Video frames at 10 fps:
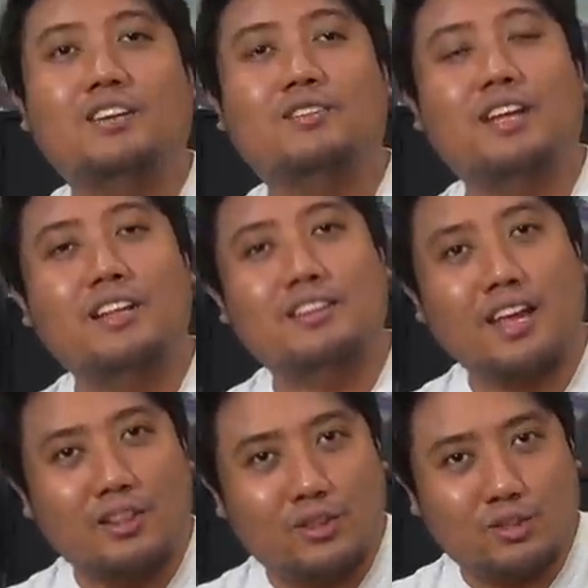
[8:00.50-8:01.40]
yung
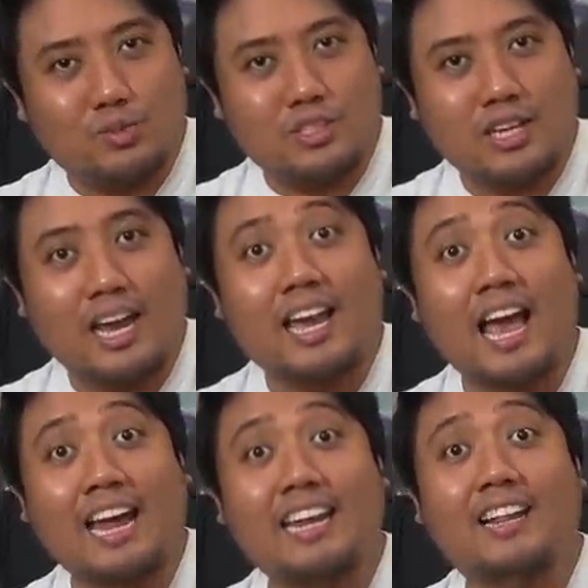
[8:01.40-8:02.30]
Nintendo Switch ay
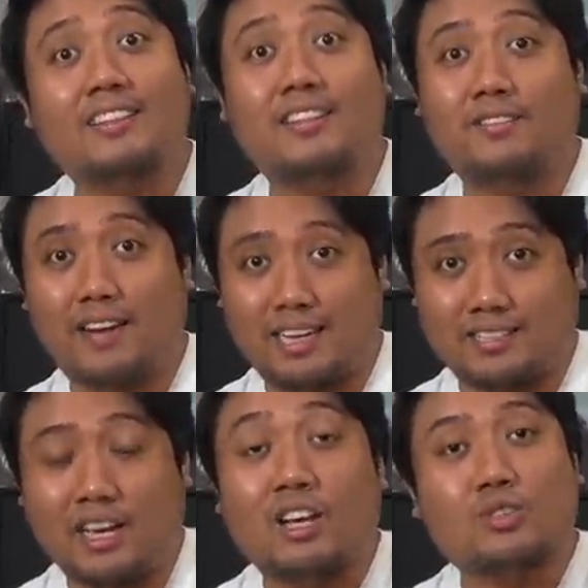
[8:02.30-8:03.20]
handheld
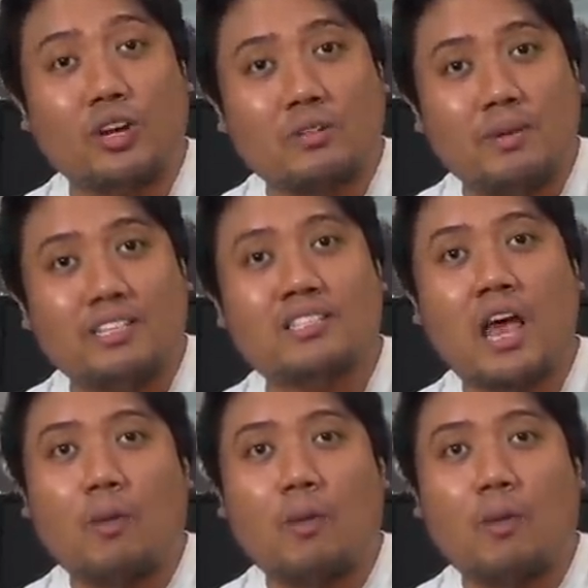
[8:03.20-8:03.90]
device. So, it means